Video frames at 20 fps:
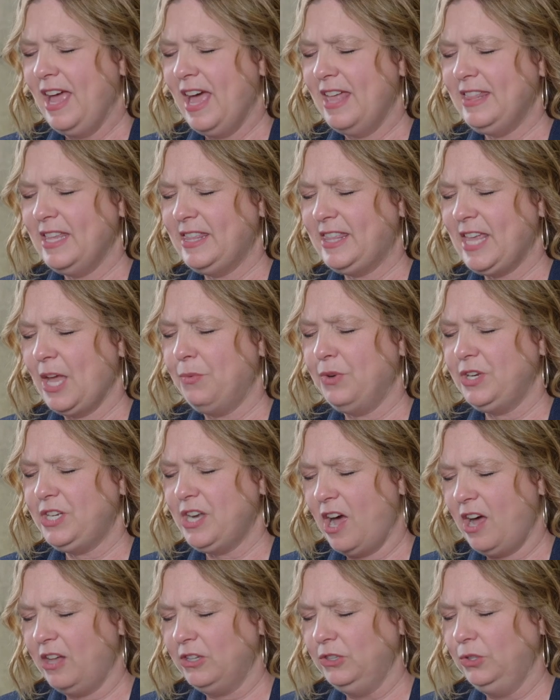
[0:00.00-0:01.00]
and that they
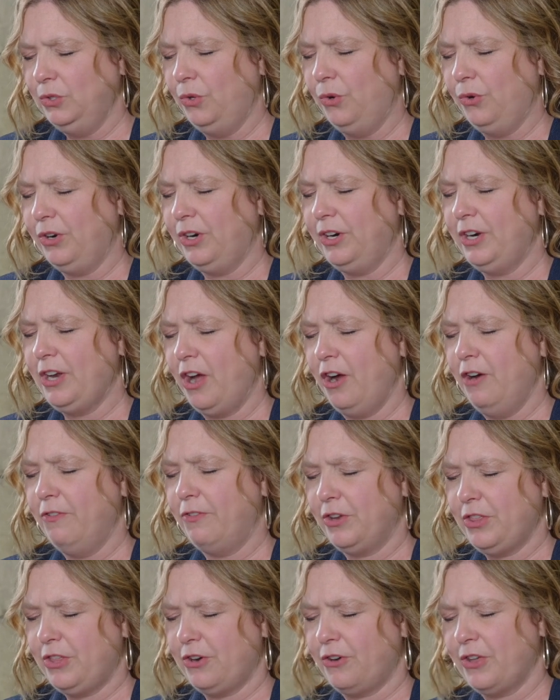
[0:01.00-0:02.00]
would not lord
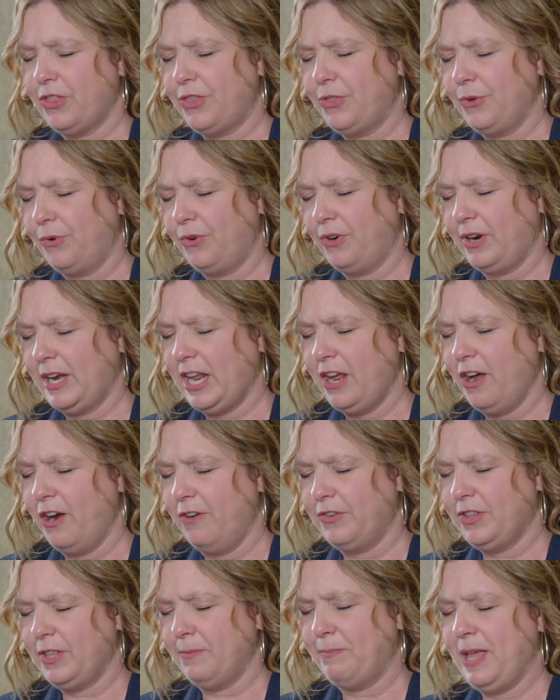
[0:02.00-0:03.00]
over their authority
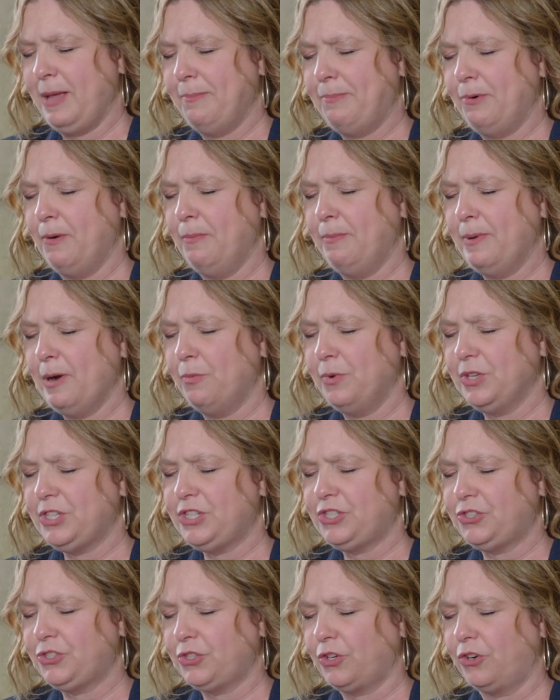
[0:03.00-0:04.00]
over the people, but
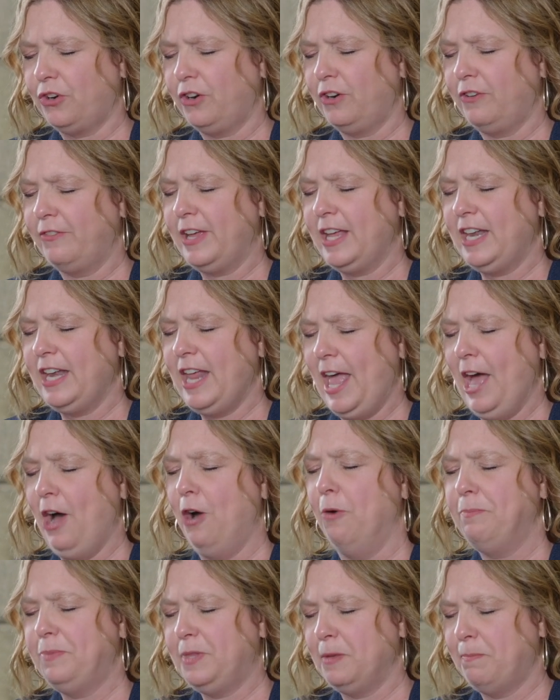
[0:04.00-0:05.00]
would serve and
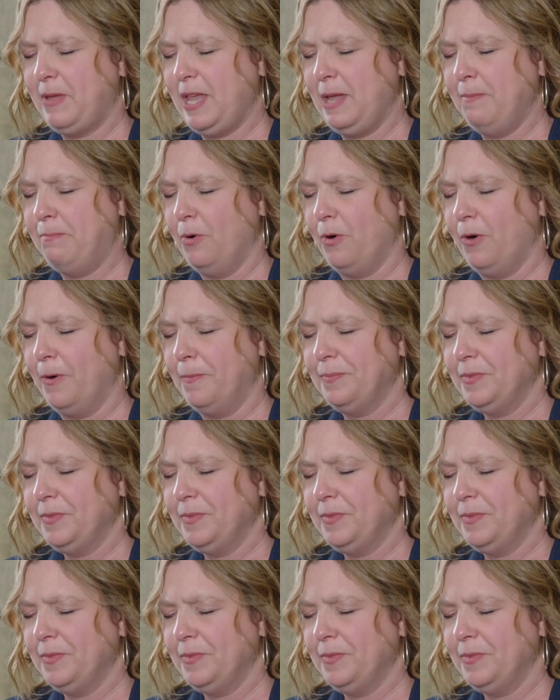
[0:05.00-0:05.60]
help the people.